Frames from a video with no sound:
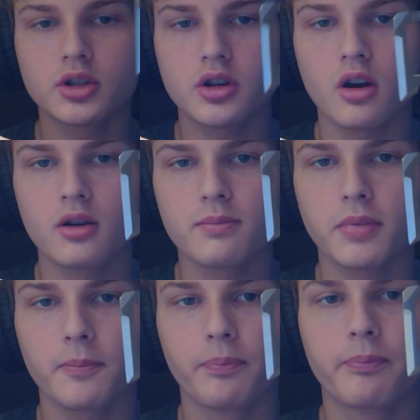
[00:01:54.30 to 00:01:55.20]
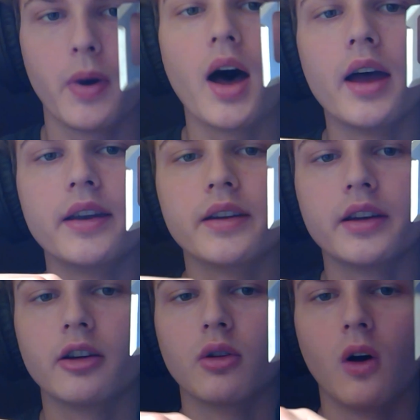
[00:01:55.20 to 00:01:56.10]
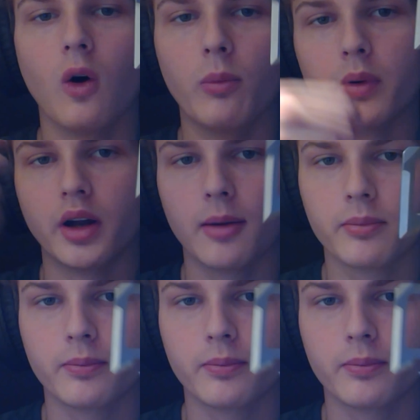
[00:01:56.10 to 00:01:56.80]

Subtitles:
sharp, but it will open up